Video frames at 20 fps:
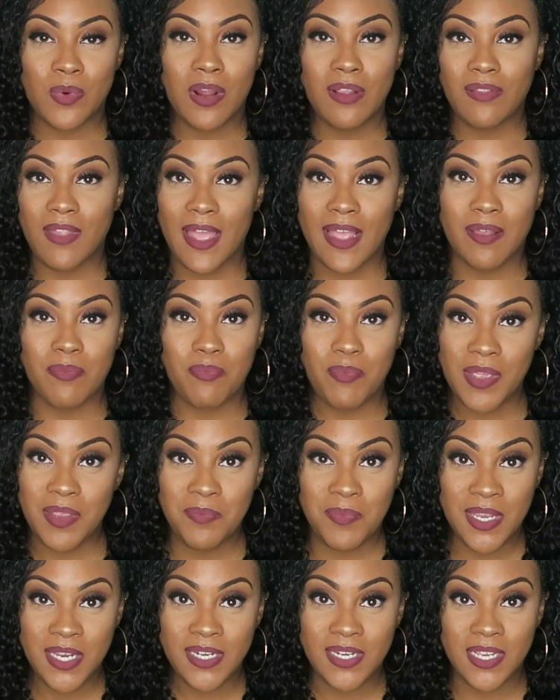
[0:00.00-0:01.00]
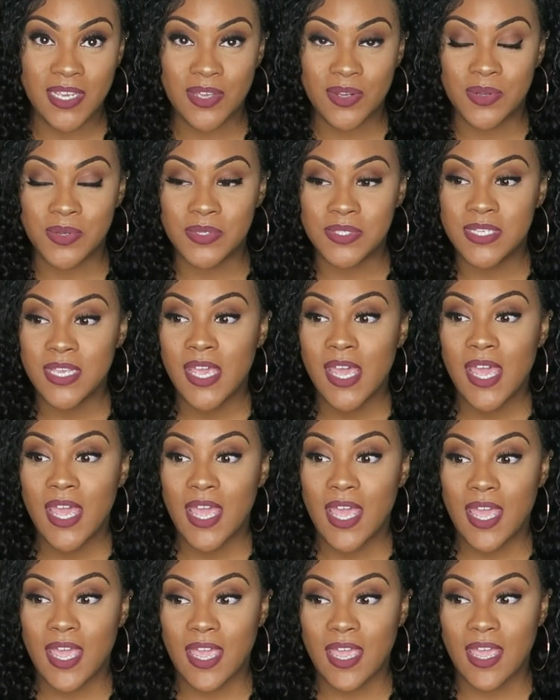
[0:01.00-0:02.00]
weren't like big deals,
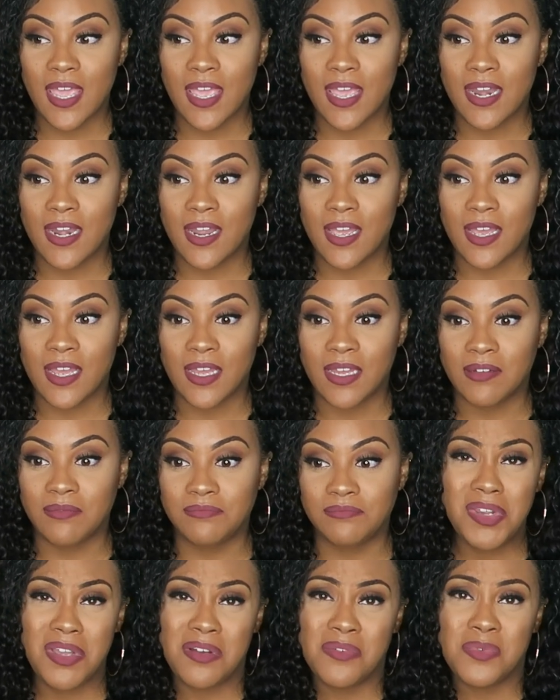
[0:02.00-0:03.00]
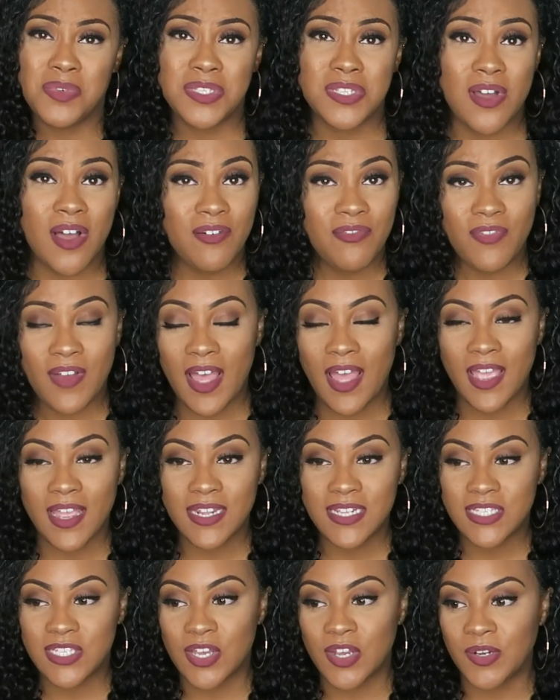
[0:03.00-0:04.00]
and you know, it was all
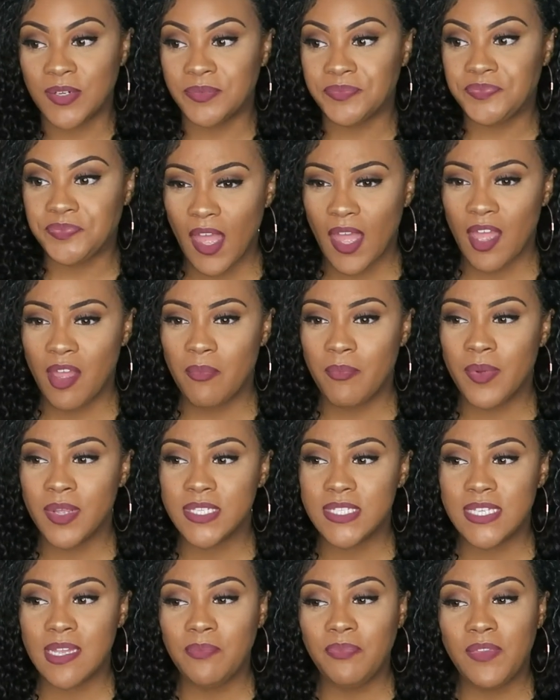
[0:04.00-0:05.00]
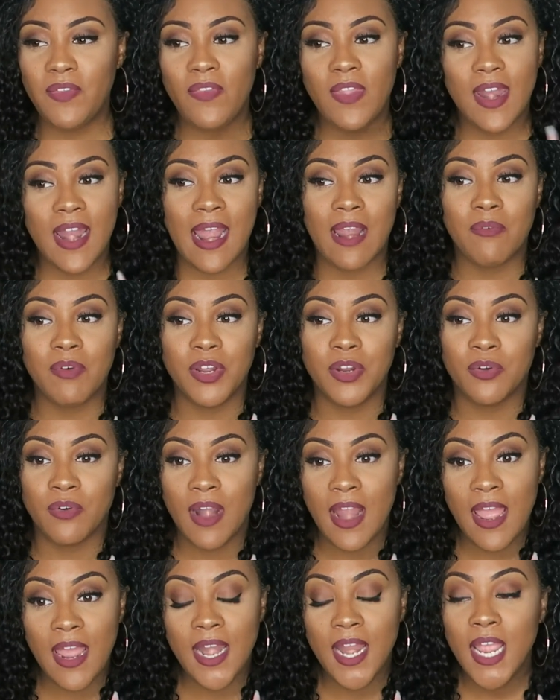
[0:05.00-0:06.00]
fine. So something that I
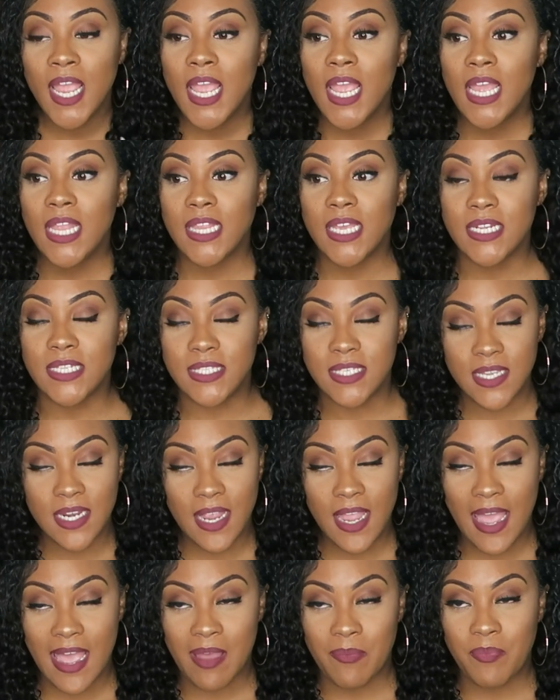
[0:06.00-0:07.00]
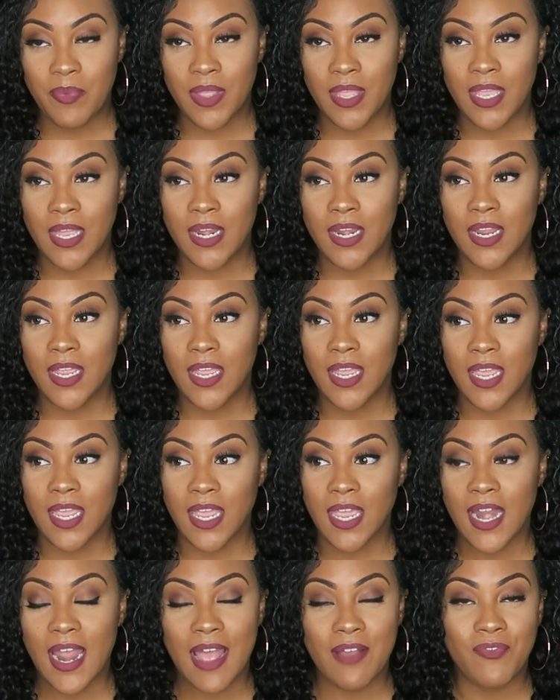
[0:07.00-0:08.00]
regret that didn't happen,
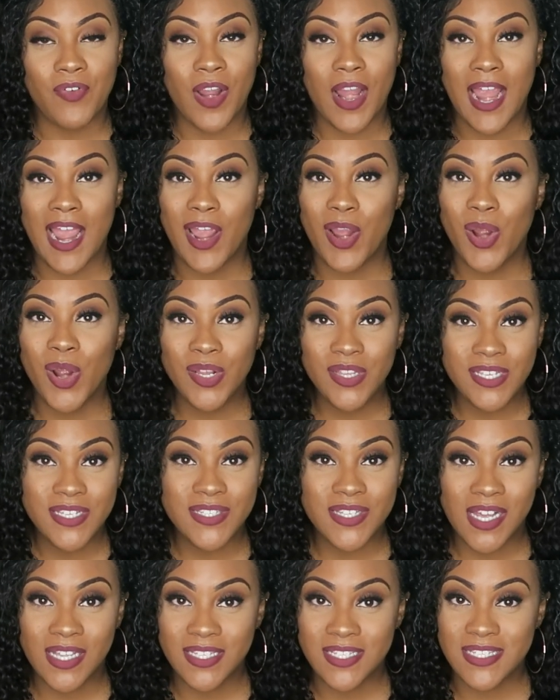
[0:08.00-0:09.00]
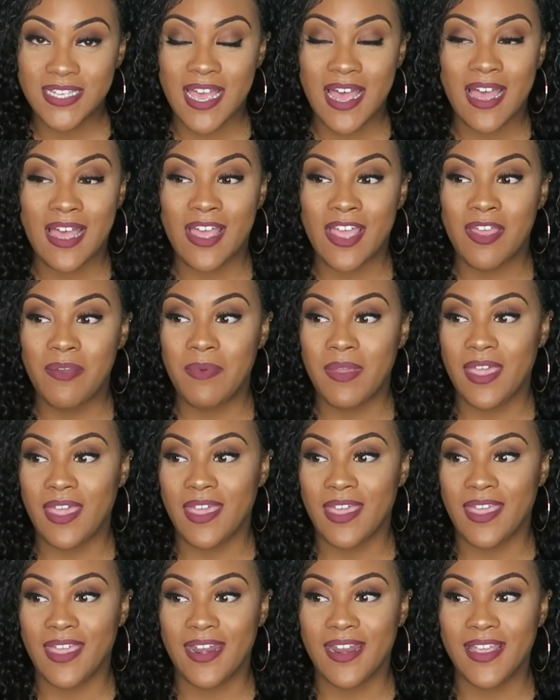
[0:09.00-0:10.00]
and I heard this all the time,
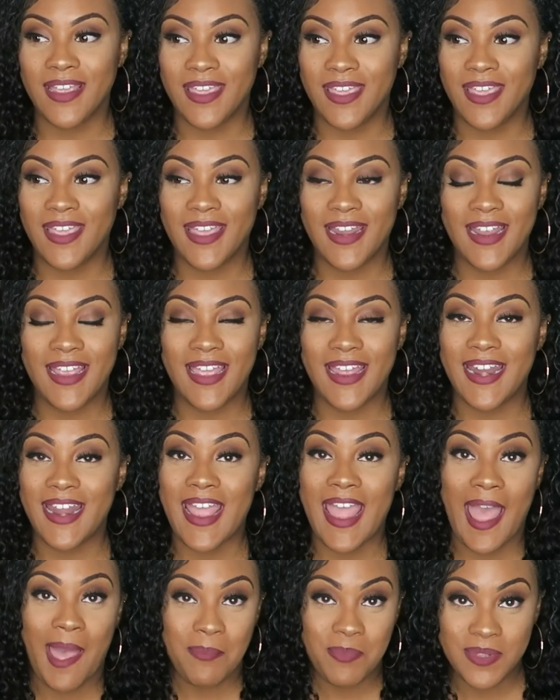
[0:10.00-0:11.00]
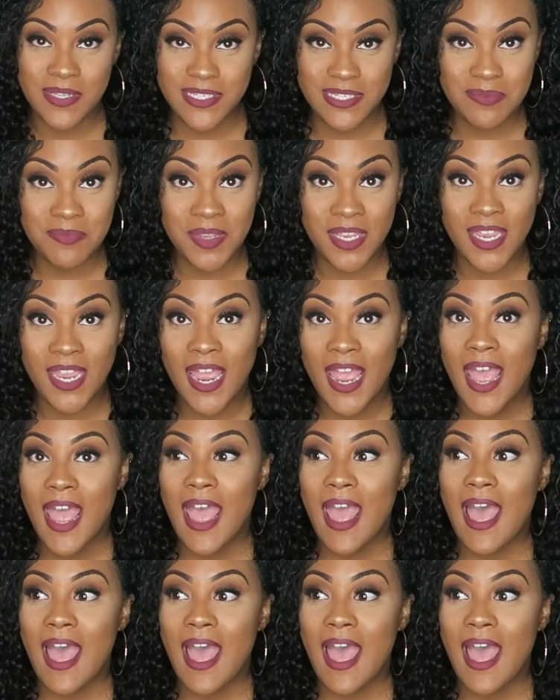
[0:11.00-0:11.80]
and again, it happened to me.